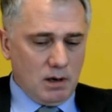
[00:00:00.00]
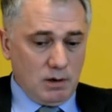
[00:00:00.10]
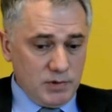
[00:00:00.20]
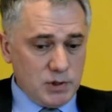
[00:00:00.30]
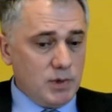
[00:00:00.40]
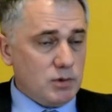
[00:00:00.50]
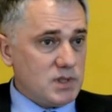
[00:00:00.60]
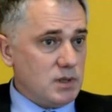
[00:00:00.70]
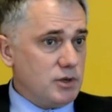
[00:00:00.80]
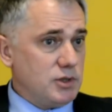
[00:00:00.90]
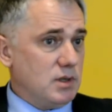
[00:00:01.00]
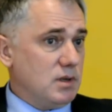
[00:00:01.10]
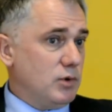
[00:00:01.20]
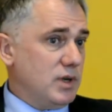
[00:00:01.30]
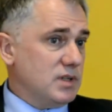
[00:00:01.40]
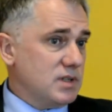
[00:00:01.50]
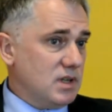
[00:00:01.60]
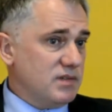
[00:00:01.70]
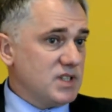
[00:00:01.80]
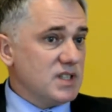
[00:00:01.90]
of dispute resolution and avoidance
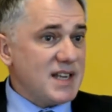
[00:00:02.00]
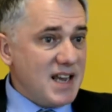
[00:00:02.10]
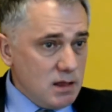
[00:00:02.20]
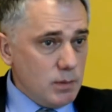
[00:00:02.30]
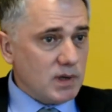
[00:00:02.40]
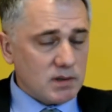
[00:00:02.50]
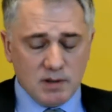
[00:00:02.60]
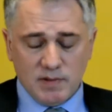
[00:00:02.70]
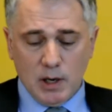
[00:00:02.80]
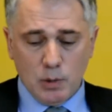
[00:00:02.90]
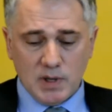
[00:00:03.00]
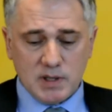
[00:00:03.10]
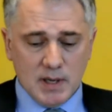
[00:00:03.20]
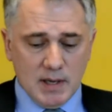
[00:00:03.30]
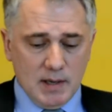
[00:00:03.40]
services in the built environment,